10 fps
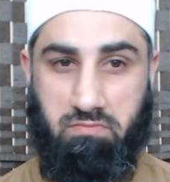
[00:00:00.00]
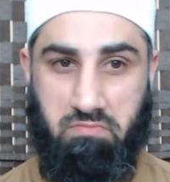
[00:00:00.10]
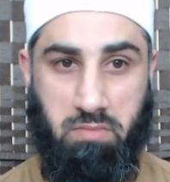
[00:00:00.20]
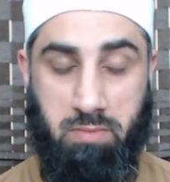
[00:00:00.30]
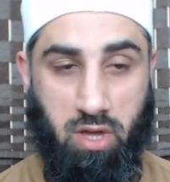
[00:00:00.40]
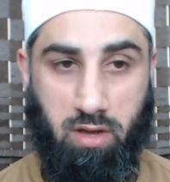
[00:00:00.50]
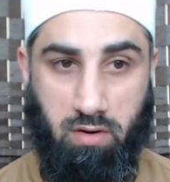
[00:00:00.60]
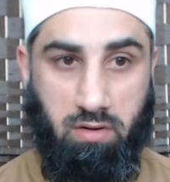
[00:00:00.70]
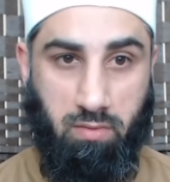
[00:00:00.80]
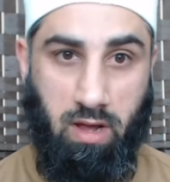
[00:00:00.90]
maybe,
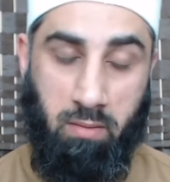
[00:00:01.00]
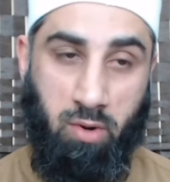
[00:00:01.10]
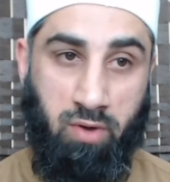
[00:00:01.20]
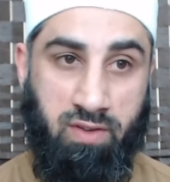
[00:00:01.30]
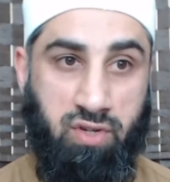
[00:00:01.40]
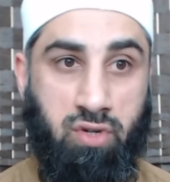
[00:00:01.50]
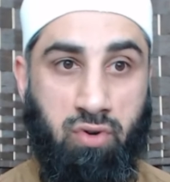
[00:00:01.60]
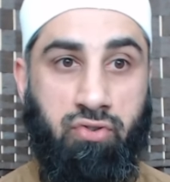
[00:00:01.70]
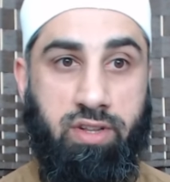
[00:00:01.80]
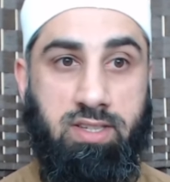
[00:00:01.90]
I'm not sure if it's reached
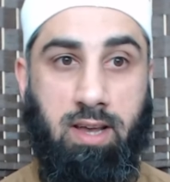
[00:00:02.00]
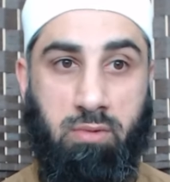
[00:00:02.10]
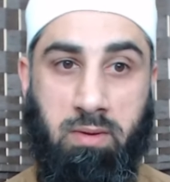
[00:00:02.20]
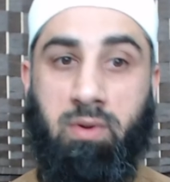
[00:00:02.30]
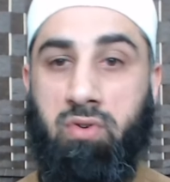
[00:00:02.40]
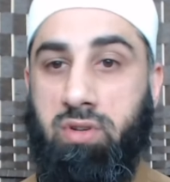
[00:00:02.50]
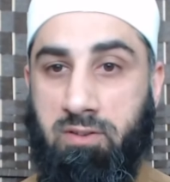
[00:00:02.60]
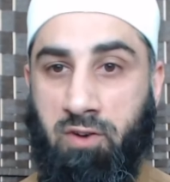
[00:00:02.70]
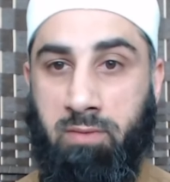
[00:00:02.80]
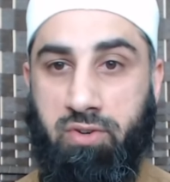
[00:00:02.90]
hundreds yet, but maybe hundreds of
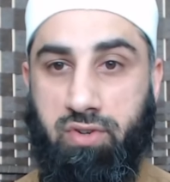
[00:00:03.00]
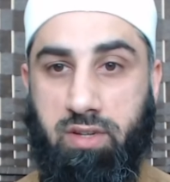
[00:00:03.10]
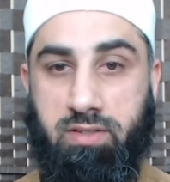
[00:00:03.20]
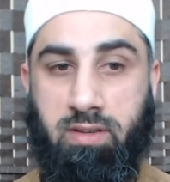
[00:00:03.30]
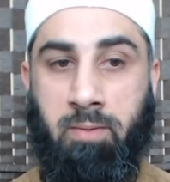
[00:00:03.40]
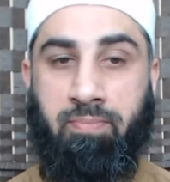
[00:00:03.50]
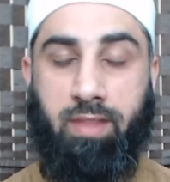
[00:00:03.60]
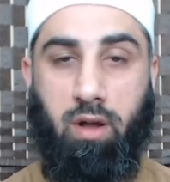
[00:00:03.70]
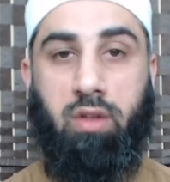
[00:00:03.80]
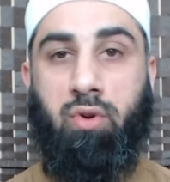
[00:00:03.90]
commentaries
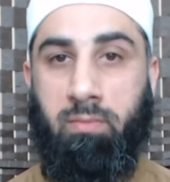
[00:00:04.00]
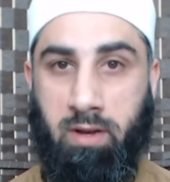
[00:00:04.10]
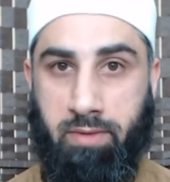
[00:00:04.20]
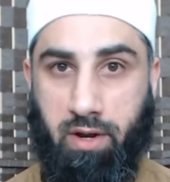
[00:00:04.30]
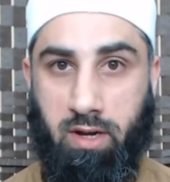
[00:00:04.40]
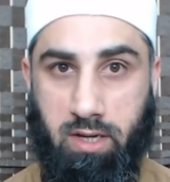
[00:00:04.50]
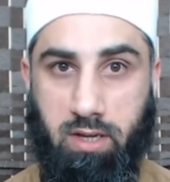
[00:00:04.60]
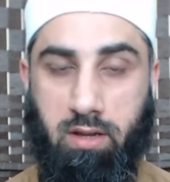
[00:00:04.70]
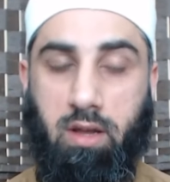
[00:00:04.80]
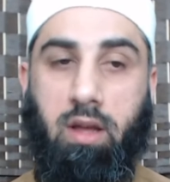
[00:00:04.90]
on the Umm al-Barahin.
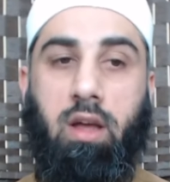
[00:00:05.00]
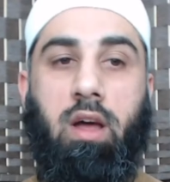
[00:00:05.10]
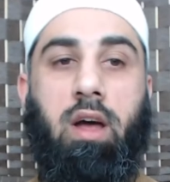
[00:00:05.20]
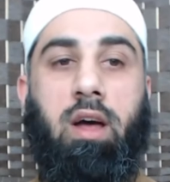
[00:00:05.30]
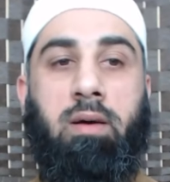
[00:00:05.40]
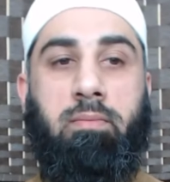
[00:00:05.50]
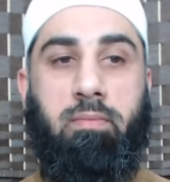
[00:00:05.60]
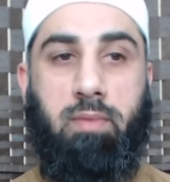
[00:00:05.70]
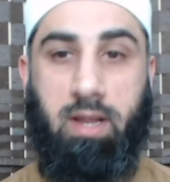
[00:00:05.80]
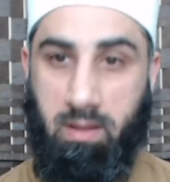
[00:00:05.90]
Um,
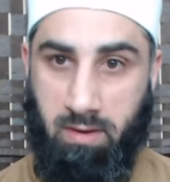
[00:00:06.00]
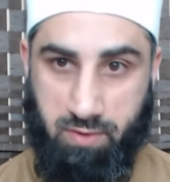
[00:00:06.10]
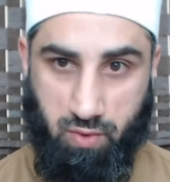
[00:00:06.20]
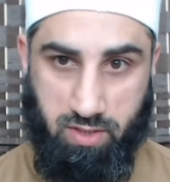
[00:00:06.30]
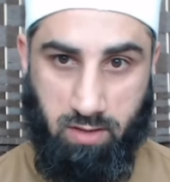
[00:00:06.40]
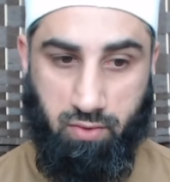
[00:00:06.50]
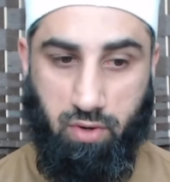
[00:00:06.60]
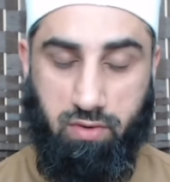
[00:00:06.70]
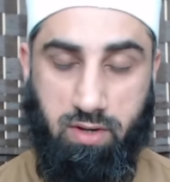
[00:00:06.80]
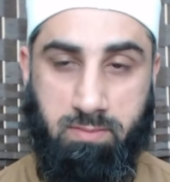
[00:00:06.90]
and Imam Sanusi
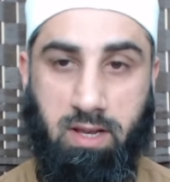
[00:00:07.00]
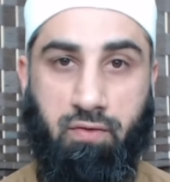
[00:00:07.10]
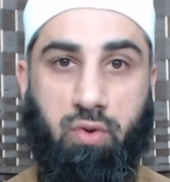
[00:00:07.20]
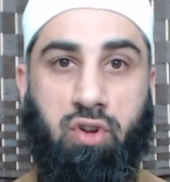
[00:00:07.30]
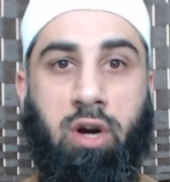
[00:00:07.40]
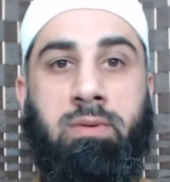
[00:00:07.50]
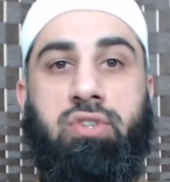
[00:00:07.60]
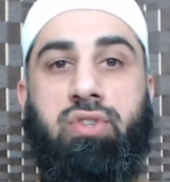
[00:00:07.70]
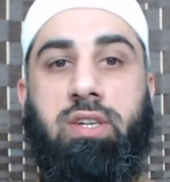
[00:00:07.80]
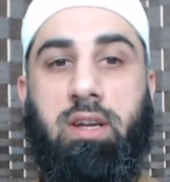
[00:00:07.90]
himself wrote a
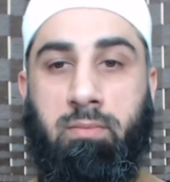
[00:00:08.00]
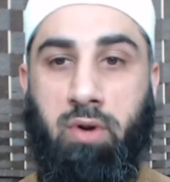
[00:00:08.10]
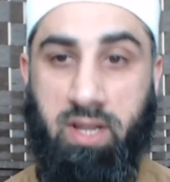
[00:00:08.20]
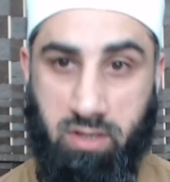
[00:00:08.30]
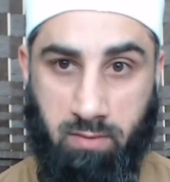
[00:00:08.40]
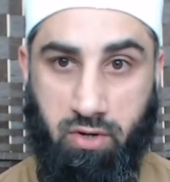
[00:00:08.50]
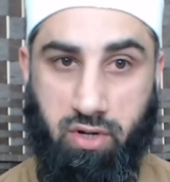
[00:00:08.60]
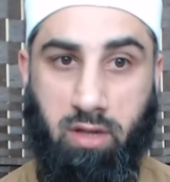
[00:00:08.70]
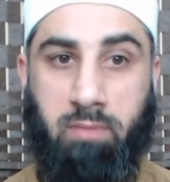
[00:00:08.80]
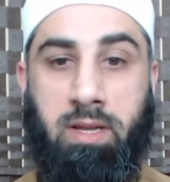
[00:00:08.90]
commentary, and upon his
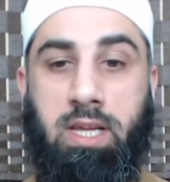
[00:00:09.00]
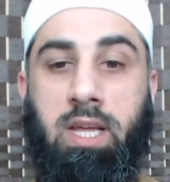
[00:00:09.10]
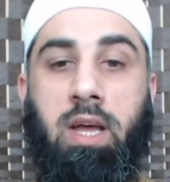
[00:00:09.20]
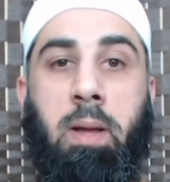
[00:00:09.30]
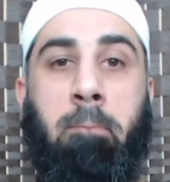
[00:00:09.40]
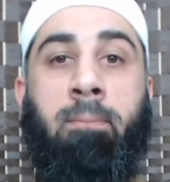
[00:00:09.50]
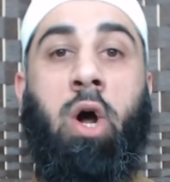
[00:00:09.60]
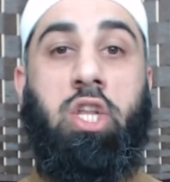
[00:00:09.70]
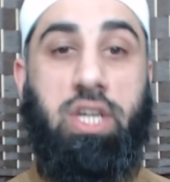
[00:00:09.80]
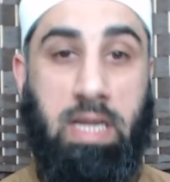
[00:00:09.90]
commentary there are many
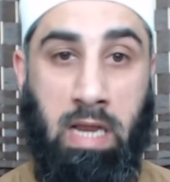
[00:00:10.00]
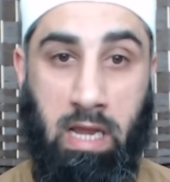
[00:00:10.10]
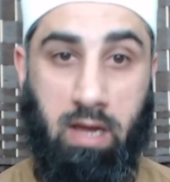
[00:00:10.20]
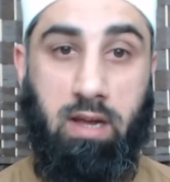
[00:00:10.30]
marginalia